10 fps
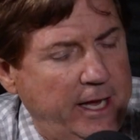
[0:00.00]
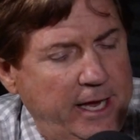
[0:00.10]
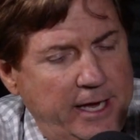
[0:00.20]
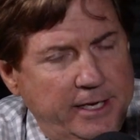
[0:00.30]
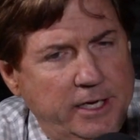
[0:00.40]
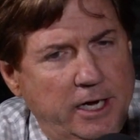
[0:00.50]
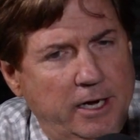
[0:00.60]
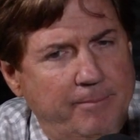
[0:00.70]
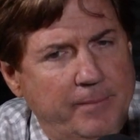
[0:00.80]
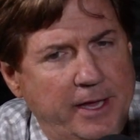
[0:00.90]

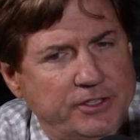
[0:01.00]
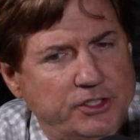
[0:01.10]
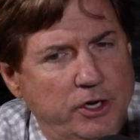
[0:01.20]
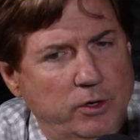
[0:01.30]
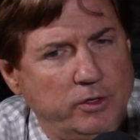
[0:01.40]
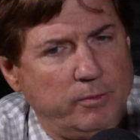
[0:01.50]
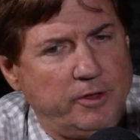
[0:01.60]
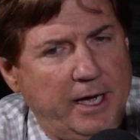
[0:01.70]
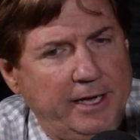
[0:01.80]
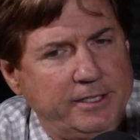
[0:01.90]
And so
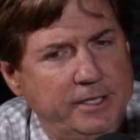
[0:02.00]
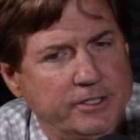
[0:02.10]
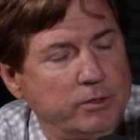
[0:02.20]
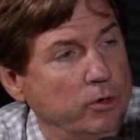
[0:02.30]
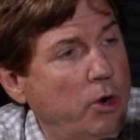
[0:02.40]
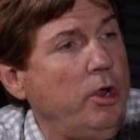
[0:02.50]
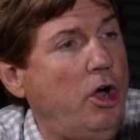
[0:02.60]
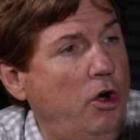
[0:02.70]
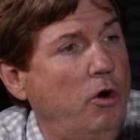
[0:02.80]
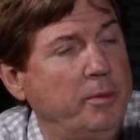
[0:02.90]
the idea is the road
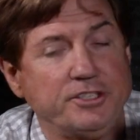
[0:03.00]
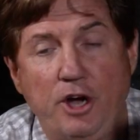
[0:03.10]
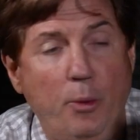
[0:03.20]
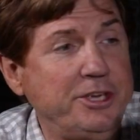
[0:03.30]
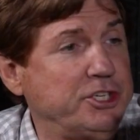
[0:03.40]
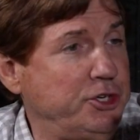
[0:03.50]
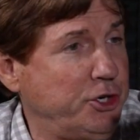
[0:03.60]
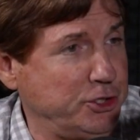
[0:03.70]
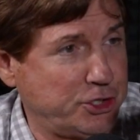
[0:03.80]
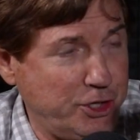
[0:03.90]
home is always under
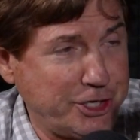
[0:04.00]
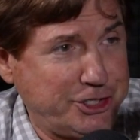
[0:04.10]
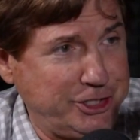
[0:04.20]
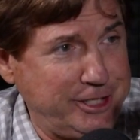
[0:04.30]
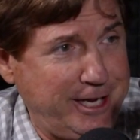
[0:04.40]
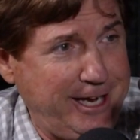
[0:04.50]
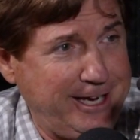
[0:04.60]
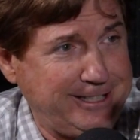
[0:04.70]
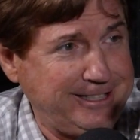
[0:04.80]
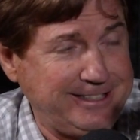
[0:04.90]
construction,
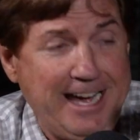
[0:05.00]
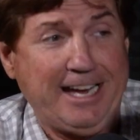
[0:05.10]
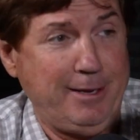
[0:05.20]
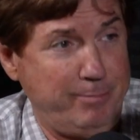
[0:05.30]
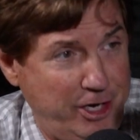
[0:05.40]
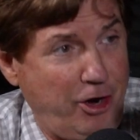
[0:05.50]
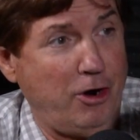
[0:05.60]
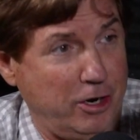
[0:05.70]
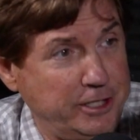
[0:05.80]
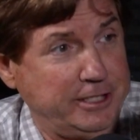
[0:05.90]
and that can be hard.